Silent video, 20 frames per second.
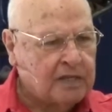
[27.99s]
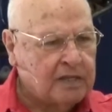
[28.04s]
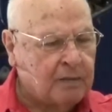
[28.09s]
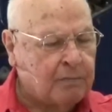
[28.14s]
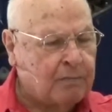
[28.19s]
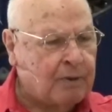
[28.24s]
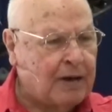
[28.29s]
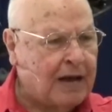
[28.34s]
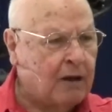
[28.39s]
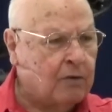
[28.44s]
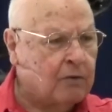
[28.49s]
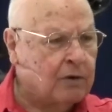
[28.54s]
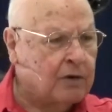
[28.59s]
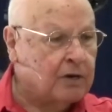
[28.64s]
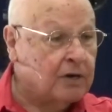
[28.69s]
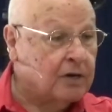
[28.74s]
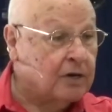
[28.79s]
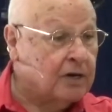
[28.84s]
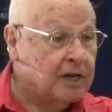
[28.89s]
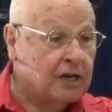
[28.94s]
The
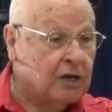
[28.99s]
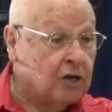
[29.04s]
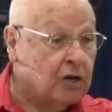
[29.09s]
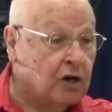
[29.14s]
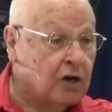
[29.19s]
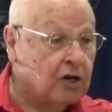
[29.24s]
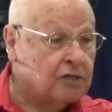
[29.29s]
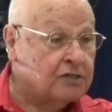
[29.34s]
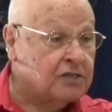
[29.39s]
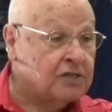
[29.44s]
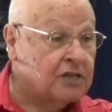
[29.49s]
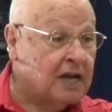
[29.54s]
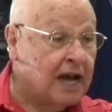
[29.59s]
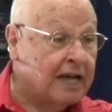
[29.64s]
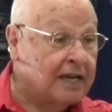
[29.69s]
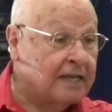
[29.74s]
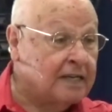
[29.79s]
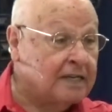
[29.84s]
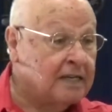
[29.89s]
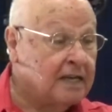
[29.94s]
power in God's
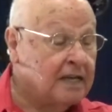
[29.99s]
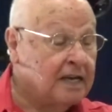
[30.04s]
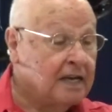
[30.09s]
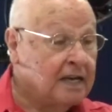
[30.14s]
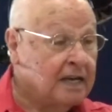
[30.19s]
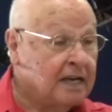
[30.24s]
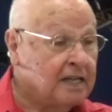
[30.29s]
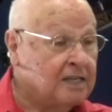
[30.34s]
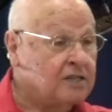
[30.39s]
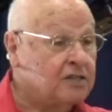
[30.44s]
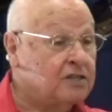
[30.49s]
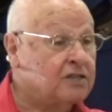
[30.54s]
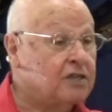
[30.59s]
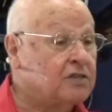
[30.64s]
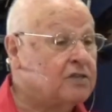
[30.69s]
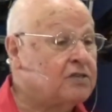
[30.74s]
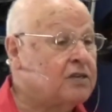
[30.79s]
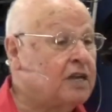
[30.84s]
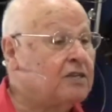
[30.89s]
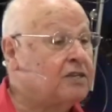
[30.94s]
sight, it is
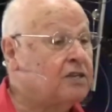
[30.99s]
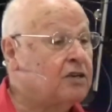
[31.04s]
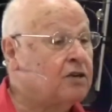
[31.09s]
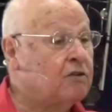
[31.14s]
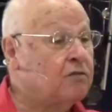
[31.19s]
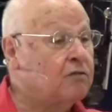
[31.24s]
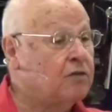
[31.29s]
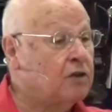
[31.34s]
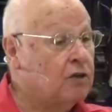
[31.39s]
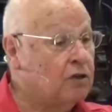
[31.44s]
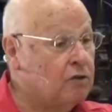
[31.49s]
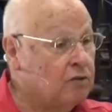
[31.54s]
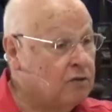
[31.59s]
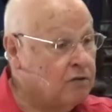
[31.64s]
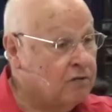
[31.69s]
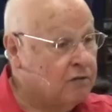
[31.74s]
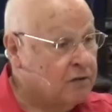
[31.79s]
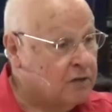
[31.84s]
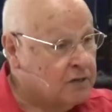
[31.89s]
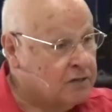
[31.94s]
the center of the
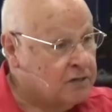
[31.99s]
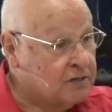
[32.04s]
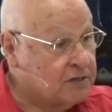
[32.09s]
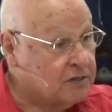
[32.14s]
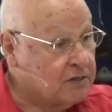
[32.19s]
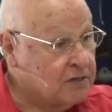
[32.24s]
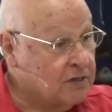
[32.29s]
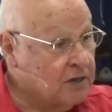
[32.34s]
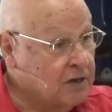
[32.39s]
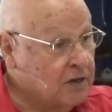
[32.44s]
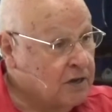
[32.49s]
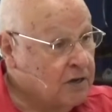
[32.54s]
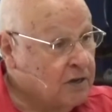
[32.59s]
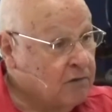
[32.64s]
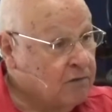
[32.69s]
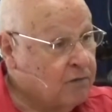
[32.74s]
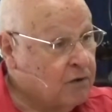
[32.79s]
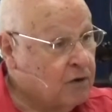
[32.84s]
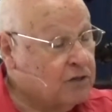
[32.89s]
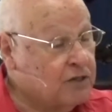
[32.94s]
universe.
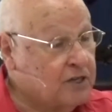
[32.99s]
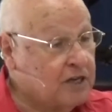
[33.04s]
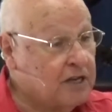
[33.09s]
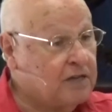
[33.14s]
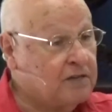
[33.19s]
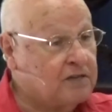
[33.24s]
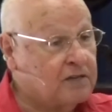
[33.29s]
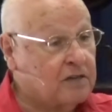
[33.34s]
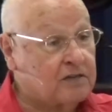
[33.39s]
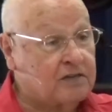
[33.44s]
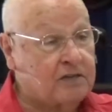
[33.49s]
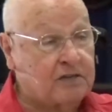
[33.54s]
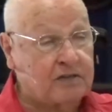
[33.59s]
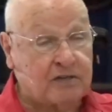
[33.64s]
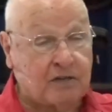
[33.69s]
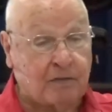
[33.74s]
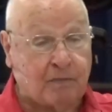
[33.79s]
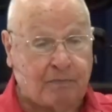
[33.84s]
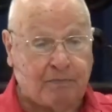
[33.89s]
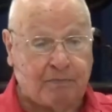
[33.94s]
For Jesus is
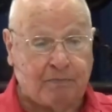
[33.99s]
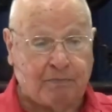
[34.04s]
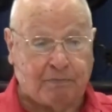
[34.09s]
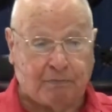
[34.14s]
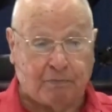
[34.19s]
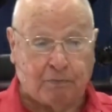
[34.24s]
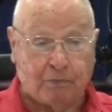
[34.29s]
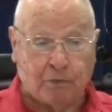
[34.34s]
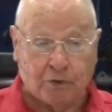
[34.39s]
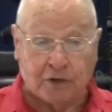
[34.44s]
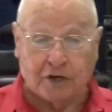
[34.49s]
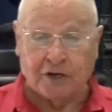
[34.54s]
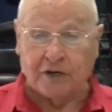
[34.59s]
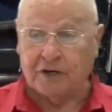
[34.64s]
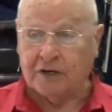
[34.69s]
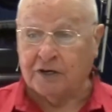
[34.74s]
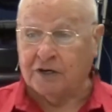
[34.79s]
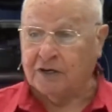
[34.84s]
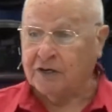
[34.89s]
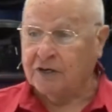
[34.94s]
the
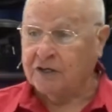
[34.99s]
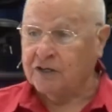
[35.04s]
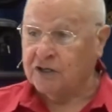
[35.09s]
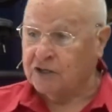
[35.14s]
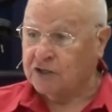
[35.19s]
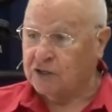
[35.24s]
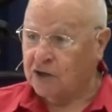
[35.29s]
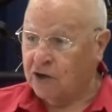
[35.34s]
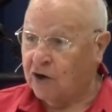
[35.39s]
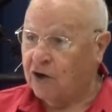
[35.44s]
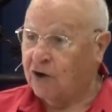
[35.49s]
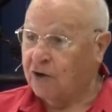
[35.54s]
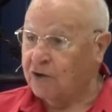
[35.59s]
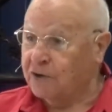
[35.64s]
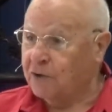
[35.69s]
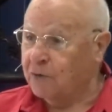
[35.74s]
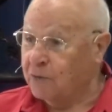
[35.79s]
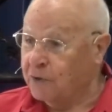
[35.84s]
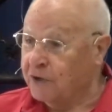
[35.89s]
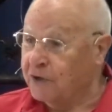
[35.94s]
Word, is called
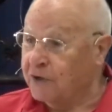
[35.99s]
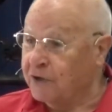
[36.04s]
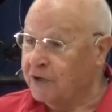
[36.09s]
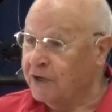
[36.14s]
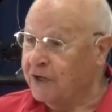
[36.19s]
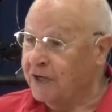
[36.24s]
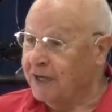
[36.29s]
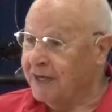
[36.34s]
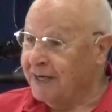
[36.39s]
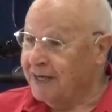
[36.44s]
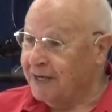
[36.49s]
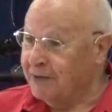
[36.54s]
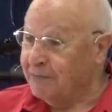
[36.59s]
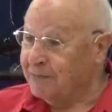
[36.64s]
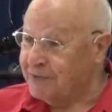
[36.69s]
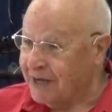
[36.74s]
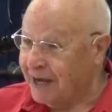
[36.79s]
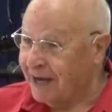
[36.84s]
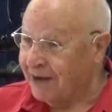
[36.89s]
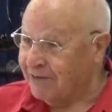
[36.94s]
the Word
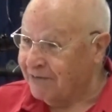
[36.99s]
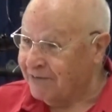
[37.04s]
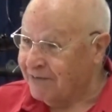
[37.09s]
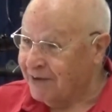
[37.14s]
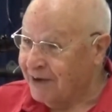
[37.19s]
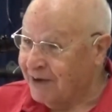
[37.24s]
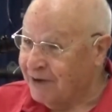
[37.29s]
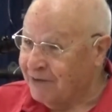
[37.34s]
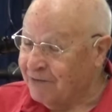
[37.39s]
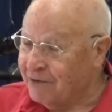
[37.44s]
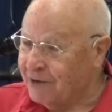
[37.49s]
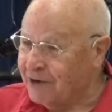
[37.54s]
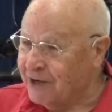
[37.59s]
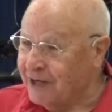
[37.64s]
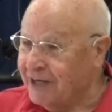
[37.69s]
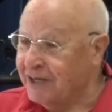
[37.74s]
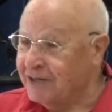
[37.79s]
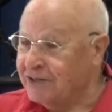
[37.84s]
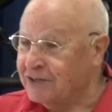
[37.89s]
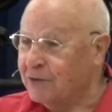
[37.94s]
Himself. For
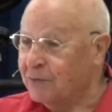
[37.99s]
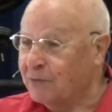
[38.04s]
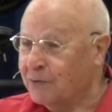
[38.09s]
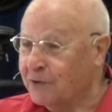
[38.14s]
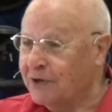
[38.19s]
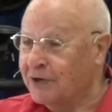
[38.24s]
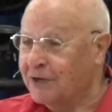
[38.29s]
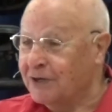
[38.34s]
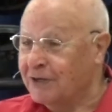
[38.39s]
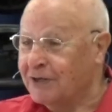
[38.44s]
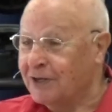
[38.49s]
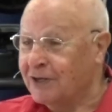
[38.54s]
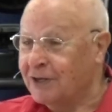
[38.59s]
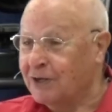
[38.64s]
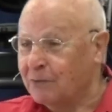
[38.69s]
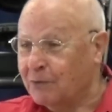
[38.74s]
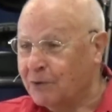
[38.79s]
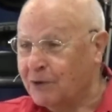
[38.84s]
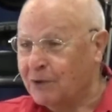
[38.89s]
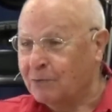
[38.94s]
he is the Word, and
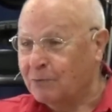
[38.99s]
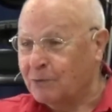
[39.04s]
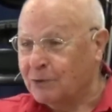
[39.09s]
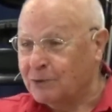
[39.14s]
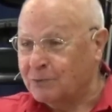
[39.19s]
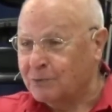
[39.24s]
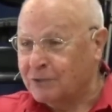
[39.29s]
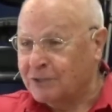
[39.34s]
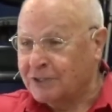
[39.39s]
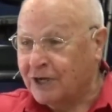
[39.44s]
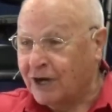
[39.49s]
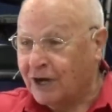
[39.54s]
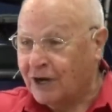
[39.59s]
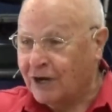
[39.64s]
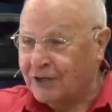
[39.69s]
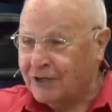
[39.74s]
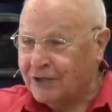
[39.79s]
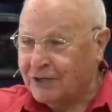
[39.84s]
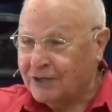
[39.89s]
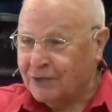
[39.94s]
the Word was with
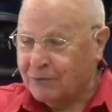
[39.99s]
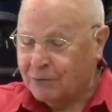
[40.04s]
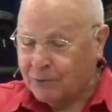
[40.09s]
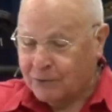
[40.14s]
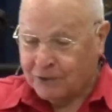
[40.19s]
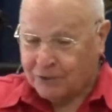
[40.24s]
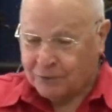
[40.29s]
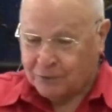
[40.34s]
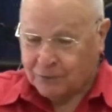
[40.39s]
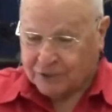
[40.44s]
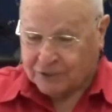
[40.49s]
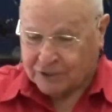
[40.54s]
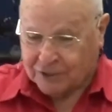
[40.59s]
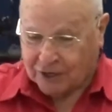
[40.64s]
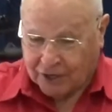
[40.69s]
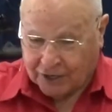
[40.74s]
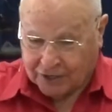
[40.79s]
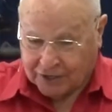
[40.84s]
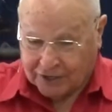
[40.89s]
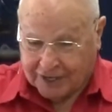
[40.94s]
God, and the Word was
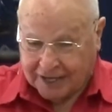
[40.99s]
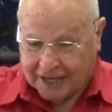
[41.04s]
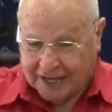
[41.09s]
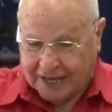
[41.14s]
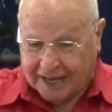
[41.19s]
God,